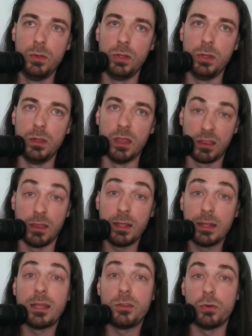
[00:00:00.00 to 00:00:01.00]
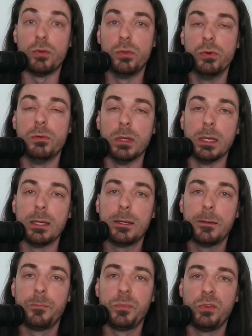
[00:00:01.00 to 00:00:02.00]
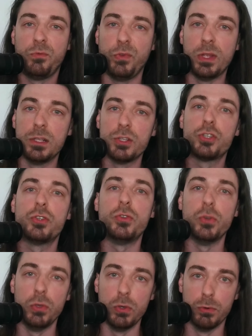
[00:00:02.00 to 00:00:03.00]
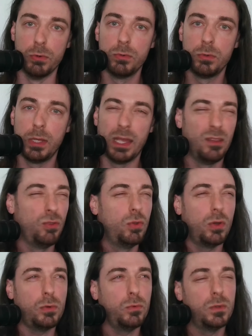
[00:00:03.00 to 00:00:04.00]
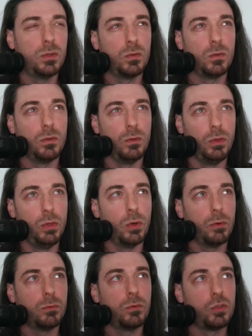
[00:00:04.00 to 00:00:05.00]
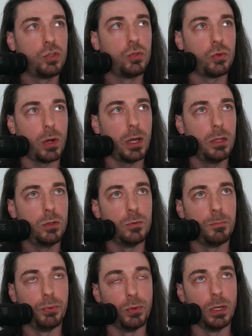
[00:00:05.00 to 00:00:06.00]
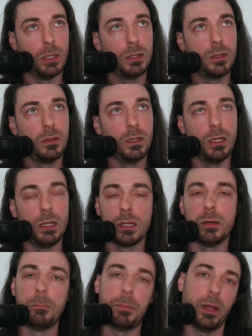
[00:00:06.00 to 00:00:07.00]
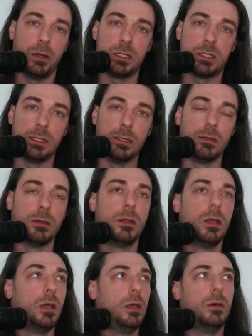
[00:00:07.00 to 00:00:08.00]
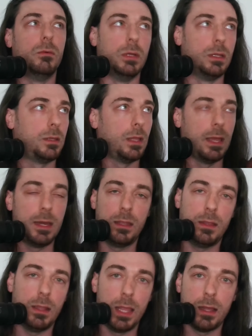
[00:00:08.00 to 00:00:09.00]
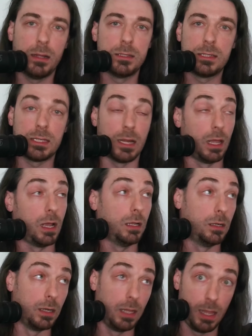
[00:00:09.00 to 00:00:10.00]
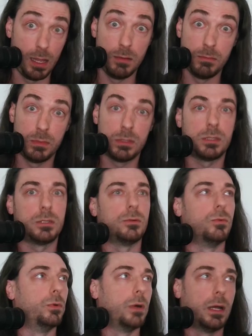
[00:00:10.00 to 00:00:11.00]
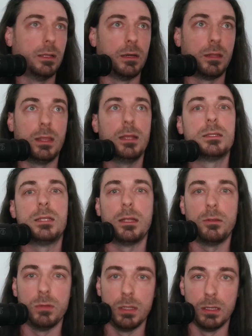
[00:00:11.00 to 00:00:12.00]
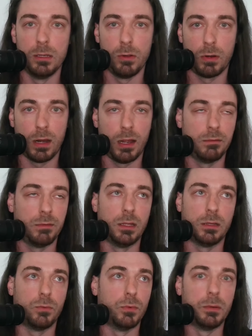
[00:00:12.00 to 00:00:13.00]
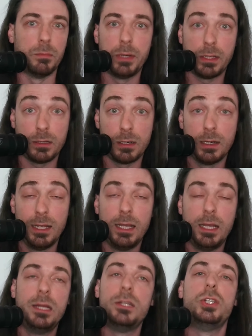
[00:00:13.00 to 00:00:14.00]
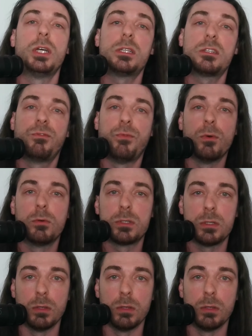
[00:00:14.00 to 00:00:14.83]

the thing that you're doing feels to you. And don't try to put it in comparison with anything else, like other games or other things that you did in your life that were better. Just focus on the